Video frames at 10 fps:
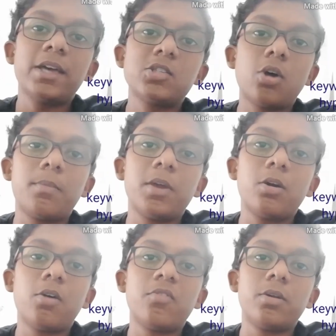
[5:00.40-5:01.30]
Topic
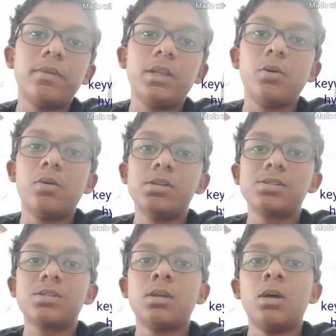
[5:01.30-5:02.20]
of our video
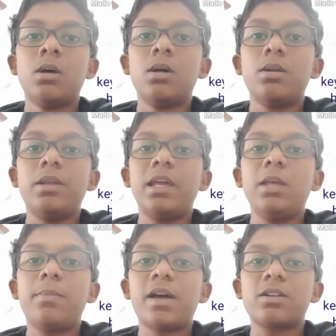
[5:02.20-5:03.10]
is
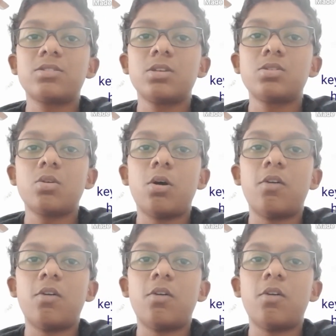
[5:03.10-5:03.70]
daily practices of